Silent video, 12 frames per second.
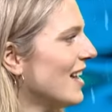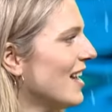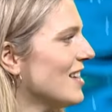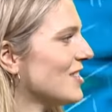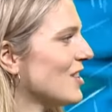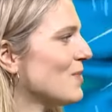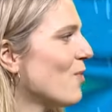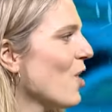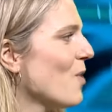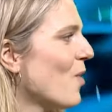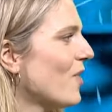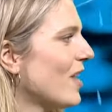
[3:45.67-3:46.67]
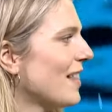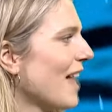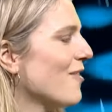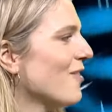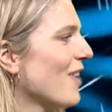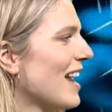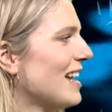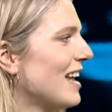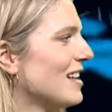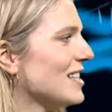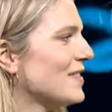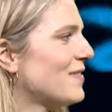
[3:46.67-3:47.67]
So tomorrow morning, that rain lingers